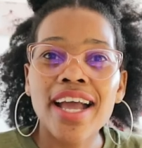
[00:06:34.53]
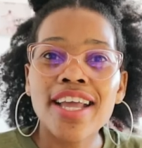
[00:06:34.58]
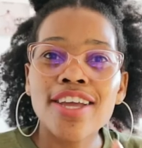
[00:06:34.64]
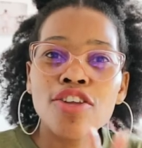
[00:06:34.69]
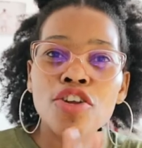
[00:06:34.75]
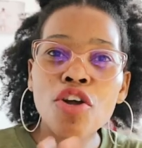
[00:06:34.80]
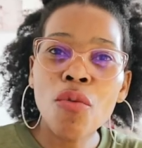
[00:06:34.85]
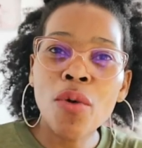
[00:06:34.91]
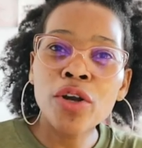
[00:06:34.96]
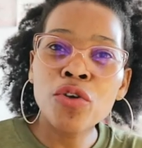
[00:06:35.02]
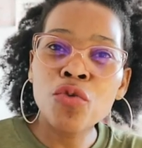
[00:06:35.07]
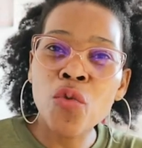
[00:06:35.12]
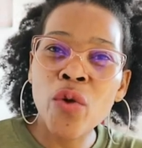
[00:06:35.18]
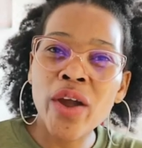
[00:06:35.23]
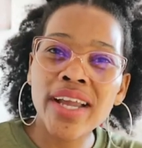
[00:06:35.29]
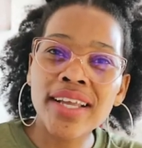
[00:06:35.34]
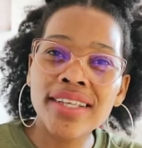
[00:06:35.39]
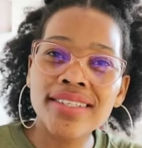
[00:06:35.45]
you know what
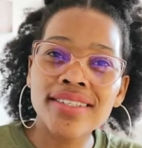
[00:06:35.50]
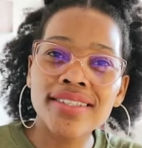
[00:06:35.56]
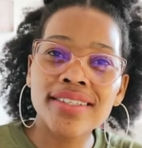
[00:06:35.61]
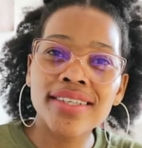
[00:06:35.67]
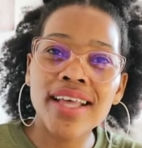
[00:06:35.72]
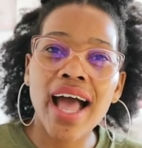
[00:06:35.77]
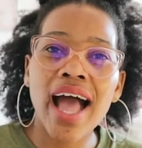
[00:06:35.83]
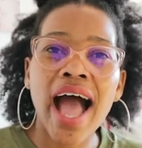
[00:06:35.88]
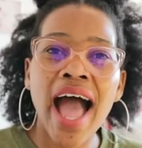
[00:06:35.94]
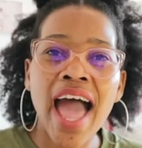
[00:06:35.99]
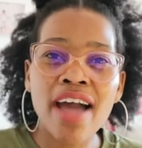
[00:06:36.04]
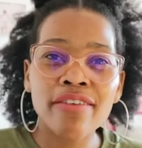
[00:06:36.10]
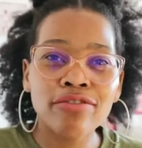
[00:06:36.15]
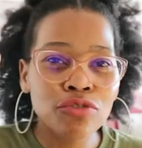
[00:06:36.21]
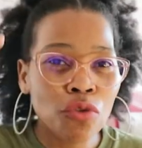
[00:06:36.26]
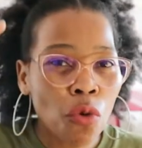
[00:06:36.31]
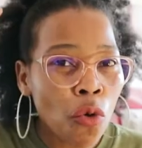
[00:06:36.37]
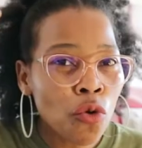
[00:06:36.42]
works i
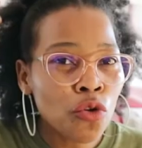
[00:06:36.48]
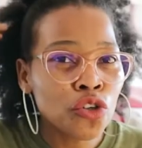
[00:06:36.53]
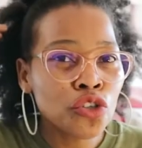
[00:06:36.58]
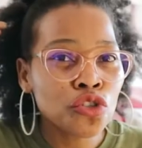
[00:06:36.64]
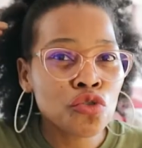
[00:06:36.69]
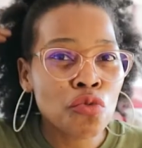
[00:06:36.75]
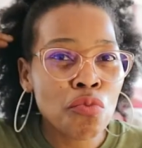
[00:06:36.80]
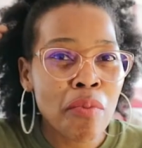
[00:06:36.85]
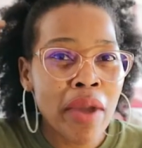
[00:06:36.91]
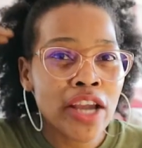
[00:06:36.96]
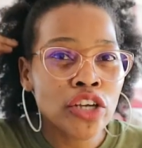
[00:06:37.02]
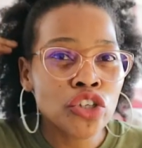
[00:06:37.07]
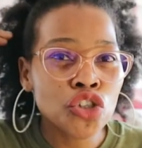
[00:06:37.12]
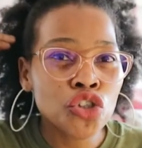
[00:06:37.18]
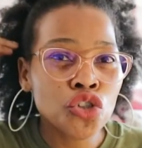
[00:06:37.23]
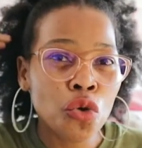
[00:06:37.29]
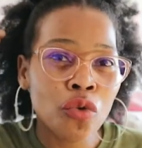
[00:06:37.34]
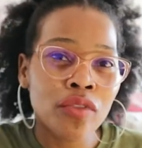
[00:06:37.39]
have to always to make
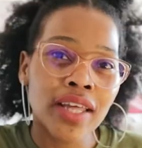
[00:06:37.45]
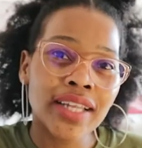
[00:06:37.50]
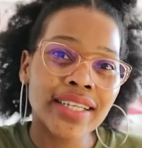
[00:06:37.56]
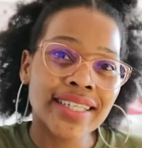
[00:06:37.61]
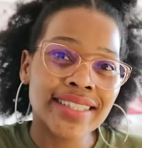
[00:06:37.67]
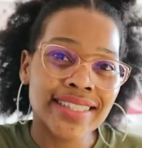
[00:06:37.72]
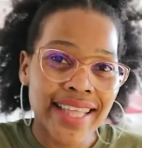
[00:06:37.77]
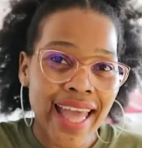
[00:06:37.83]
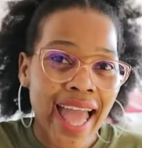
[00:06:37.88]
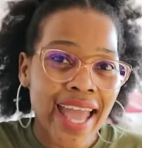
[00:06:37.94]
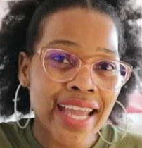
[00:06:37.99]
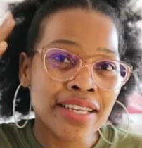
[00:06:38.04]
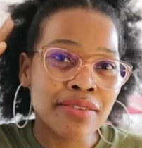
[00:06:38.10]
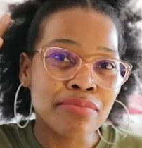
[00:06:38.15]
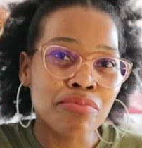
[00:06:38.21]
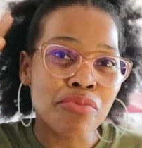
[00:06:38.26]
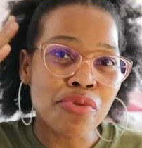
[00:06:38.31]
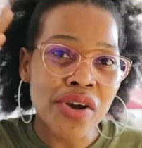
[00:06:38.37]
sure that if they're
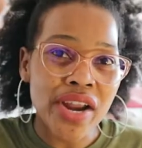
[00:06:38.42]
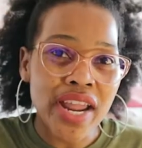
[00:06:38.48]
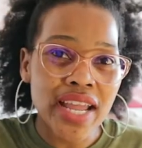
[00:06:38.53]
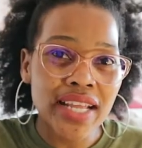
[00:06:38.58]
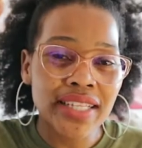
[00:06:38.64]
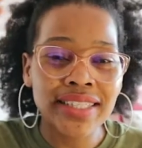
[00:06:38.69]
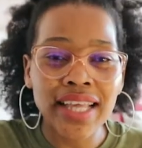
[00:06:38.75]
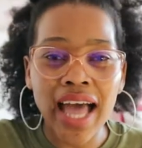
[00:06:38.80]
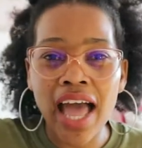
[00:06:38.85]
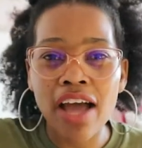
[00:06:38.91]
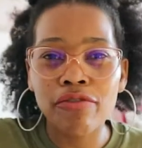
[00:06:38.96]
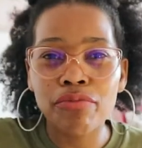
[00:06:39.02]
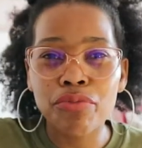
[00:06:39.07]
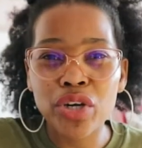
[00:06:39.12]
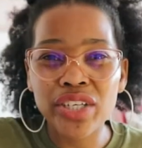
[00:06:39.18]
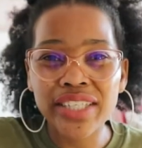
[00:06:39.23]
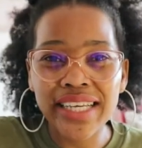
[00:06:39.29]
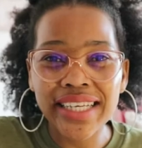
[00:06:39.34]
in braids i have
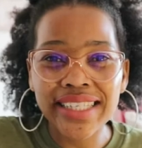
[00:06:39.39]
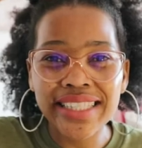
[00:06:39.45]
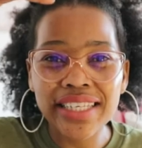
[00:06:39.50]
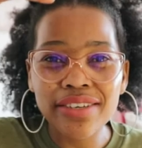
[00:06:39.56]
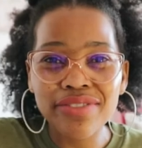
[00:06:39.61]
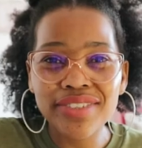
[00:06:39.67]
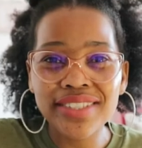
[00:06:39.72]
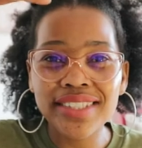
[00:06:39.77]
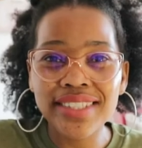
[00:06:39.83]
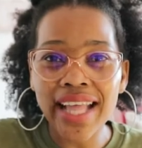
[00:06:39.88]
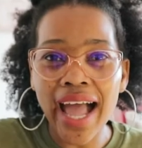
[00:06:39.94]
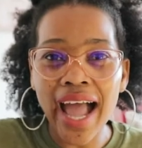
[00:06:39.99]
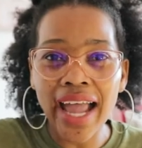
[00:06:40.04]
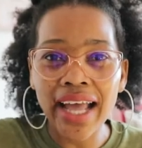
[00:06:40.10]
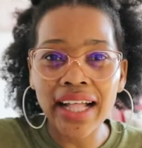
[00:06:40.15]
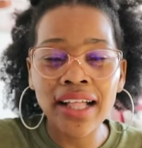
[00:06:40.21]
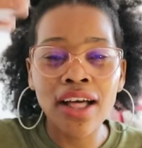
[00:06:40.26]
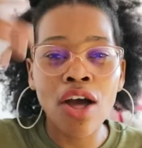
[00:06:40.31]
protective
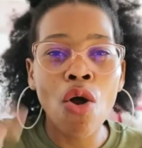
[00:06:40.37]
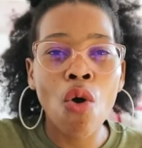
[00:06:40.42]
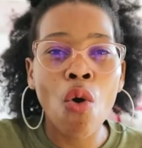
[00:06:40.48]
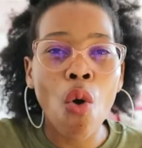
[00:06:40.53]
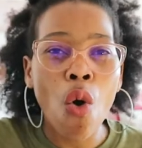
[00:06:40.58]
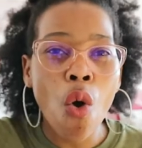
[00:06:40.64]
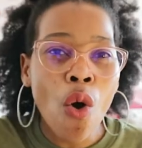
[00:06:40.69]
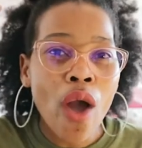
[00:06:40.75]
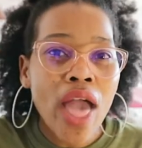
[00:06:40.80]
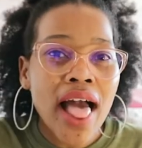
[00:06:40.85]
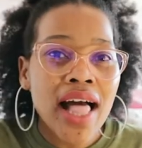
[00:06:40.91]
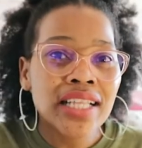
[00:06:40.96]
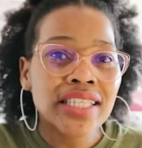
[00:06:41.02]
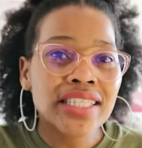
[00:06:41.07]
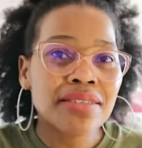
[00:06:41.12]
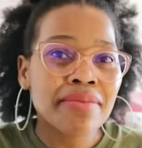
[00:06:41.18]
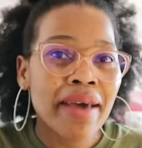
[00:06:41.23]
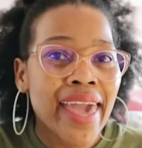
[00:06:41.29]
style or
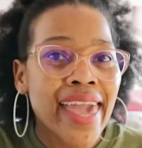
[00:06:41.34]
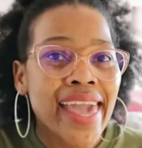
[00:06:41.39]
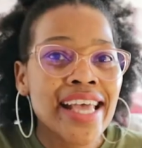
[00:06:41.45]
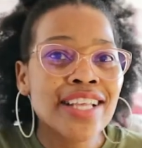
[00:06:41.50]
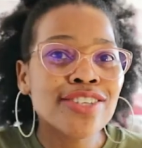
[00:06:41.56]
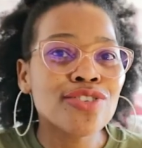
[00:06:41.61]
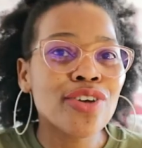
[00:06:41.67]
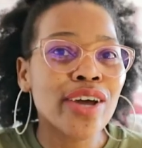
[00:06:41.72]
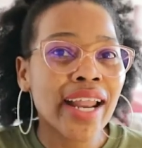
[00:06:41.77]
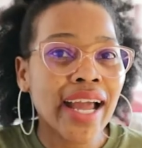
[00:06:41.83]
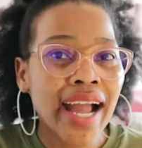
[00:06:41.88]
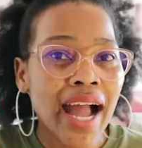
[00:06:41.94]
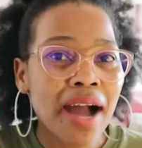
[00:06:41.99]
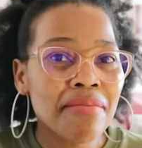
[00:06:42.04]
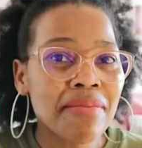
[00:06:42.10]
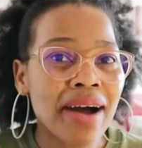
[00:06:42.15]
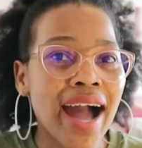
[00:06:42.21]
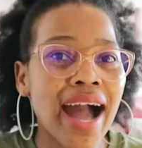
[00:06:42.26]
else my hair is gonna
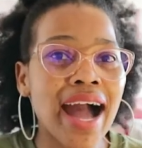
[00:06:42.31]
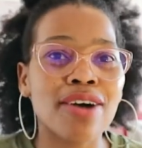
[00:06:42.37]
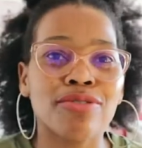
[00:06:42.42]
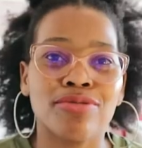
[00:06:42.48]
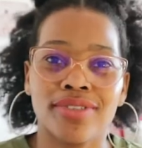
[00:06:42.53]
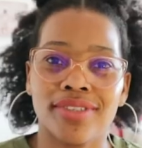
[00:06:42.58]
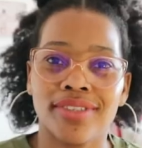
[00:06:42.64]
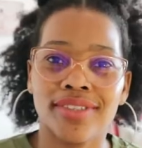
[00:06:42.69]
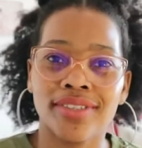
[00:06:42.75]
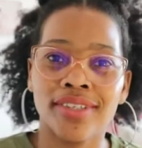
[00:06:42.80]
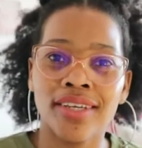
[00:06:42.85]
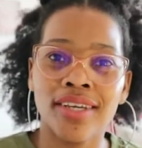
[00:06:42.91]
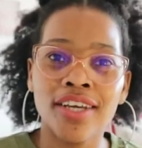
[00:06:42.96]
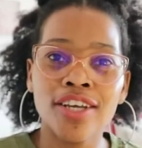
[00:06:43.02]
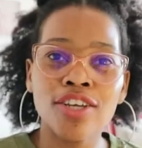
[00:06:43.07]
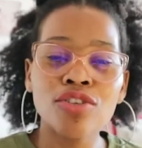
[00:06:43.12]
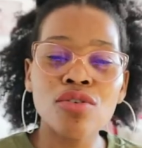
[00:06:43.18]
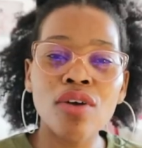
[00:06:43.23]
come out
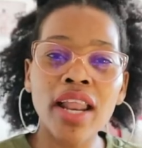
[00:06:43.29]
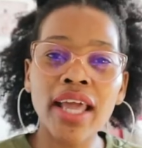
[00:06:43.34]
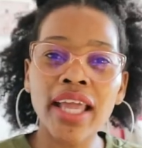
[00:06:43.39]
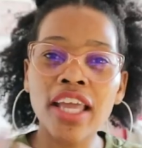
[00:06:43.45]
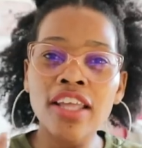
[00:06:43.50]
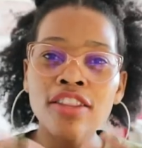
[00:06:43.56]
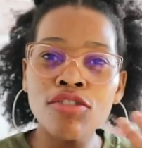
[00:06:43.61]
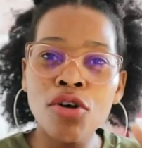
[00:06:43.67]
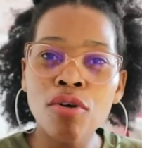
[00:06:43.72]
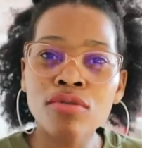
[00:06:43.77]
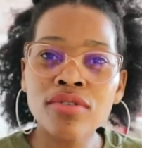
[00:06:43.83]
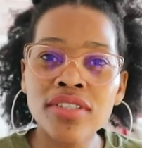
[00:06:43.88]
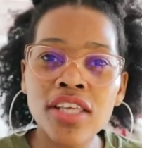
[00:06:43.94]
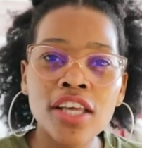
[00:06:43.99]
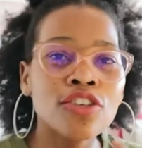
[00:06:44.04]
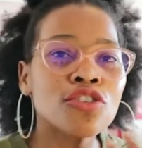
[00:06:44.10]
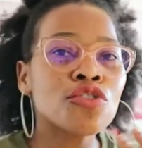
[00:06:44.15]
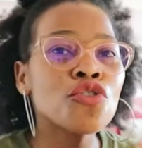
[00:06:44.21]
so like in those
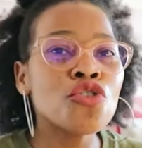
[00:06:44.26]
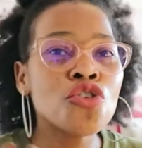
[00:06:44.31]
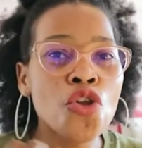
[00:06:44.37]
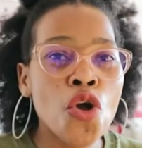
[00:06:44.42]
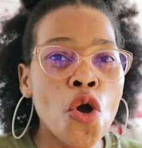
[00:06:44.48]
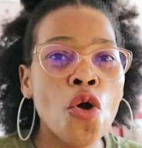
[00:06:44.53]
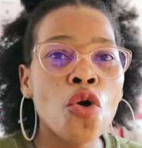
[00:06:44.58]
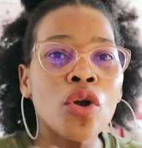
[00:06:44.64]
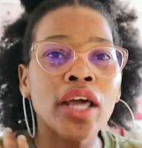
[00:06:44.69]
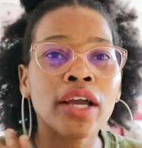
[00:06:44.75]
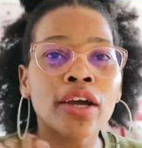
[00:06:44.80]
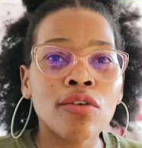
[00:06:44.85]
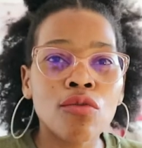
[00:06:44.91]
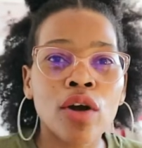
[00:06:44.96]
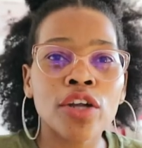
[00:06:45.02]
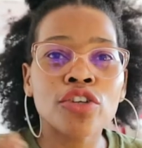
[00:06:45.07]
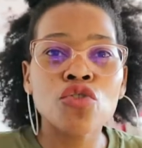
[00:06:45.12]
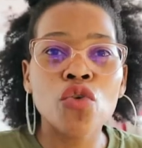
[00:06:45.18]
things you know like
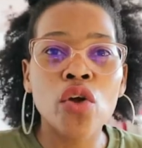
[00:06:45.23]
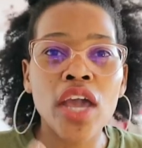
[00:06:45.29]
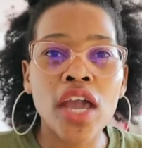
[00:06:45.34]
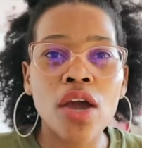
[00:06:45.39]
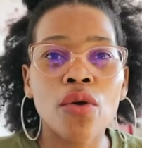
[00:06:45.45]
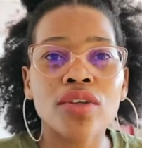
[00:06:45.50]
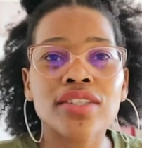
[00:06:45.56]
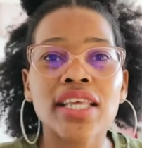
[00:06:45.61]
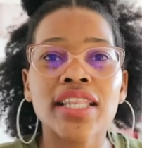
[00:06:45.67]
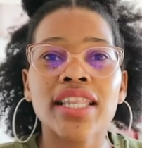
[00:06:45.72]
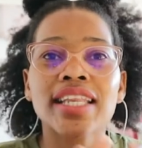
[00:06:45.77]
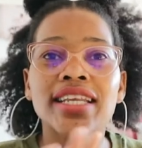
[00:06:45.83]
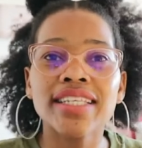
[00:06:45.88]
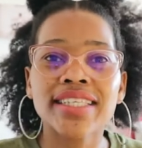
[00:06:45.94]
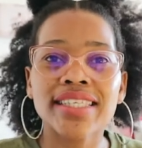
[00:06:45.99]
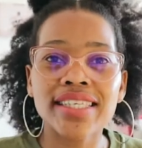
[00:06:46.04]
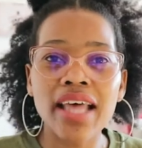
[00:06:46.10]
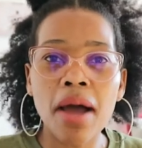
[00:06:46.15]
what your hair is and then
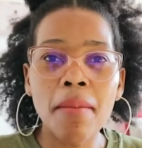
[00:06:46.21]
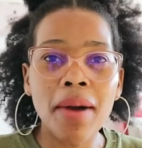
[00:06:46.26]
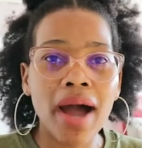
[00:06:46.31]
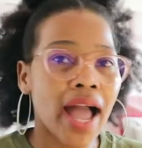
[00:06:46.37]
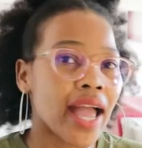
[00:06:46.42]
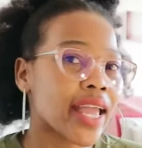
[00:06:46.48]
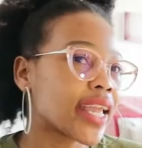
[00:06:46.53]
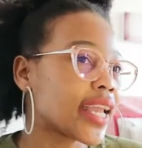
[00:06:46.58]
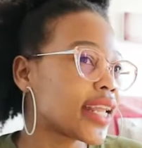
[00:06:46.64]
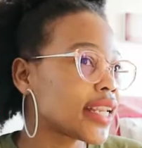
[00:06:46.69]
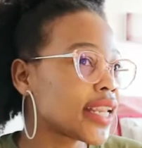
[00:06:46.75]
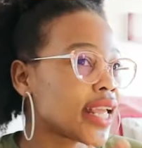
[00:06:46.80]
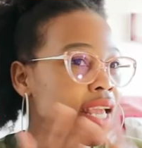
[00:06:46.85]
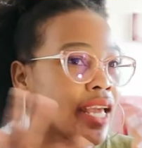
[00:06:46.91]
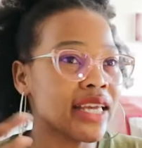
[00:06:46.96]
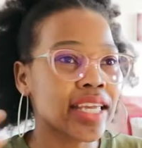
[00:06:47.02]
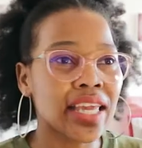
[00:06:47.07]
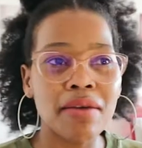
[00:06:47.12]
in summer i can
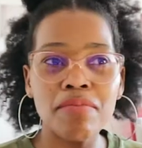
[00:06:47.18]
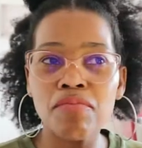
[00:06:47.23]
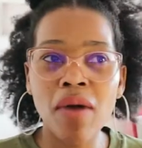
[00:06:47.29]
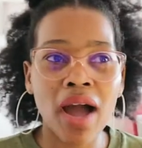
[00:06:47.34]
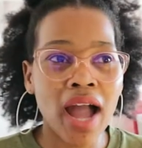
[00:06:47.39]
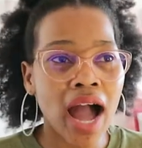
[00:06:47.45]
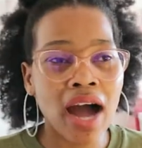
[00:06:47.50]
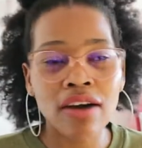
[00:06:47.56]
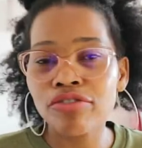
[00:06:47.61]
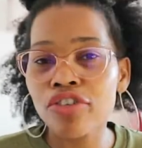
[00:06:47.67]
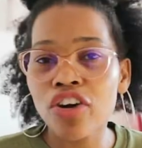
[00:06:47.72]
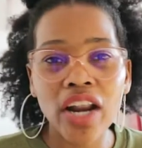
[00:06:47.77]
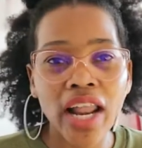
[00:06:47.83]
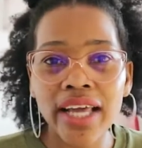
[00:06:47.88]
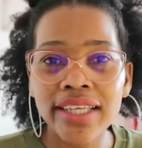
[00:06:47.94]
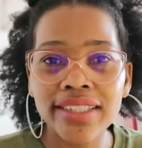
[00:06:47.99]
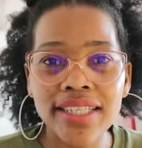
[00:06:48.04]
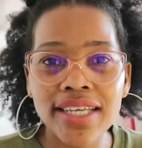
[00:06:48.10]
keep my afro
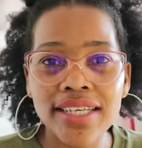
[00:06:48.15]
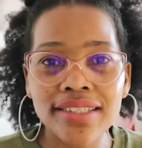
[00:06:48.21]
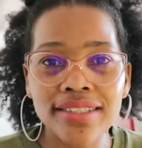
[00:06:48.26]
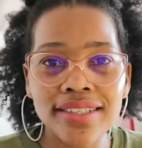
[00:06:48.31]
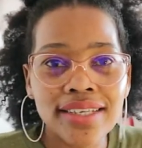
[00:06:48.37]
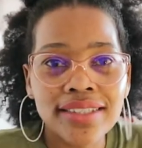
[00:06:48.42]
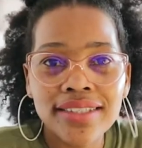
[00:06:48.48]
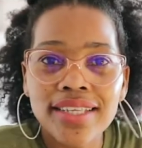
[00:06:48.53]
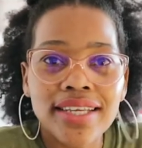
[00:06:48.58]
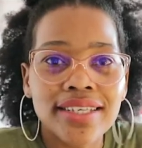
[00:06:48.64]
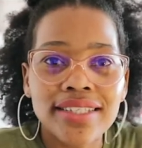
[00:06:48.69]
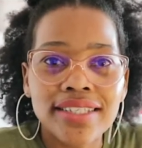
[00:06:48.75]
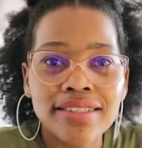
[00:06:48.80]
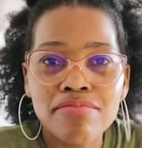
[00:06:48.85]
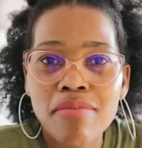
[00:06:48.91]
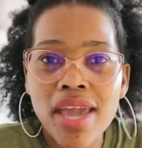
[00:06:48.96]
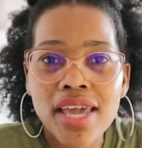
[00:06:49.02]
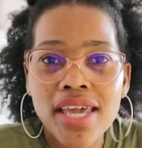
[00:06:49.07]
like this it
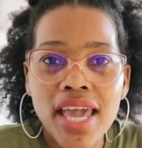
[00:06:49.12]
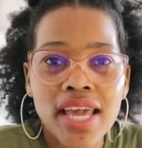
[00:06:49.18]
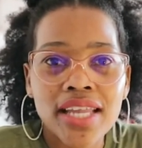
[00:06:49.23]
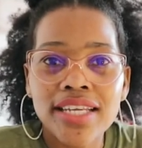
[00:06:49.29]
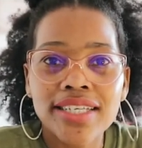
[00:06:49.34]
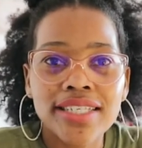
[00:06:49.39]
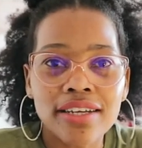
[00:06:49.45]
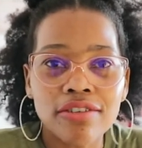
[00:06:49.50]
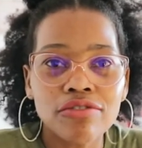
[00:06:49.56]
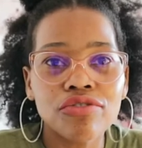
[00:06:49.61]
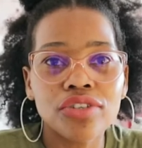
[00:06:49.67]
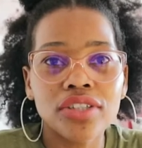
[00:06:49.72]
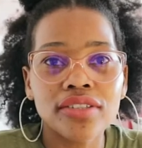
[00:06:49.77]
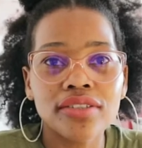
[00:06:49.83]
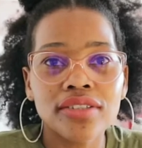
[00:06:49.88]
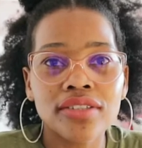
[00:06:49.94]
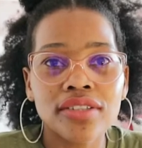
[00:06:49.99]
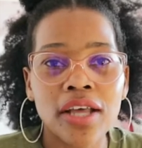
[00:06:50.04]
doesn't make any
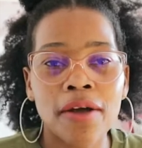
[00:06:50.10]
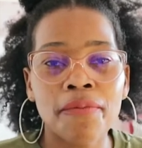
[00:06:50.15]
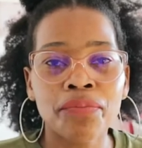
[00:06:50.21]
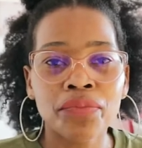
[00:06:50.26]
difference